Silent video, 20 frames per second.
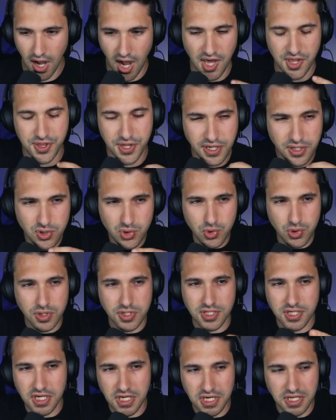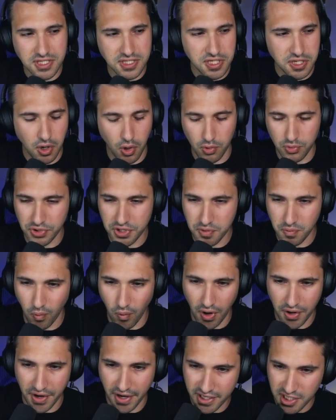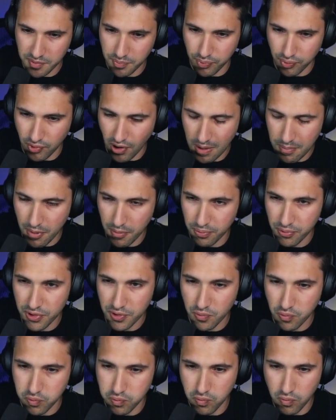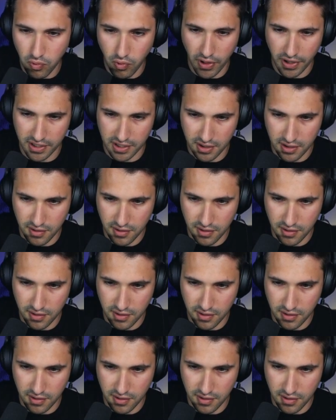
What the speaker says: I think Dratini's the only one I could probably, like,